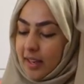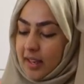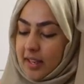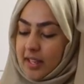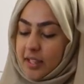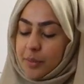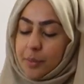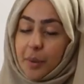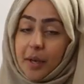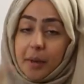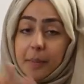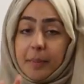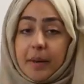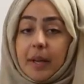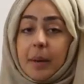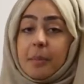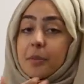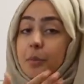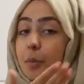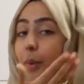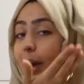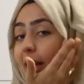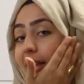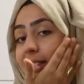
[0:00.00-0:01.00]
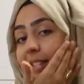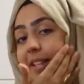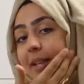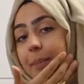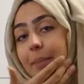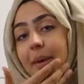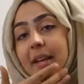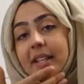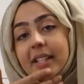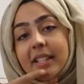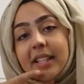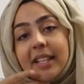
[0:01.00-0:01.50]
because when it becomes wet, it
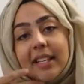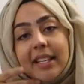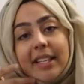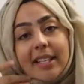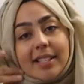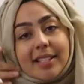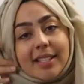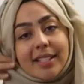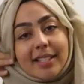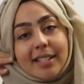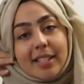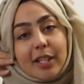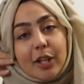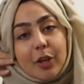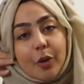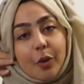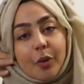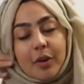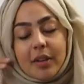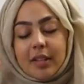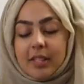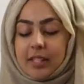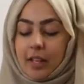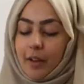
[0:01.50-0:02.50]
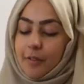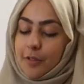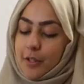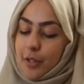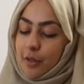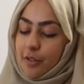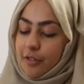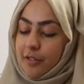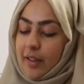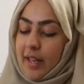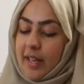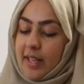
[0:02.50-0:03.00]
basically needs to secure itself to
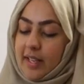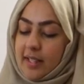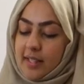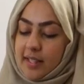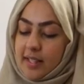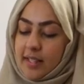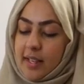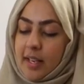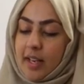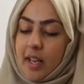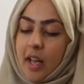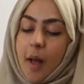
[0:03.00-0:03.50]
your face.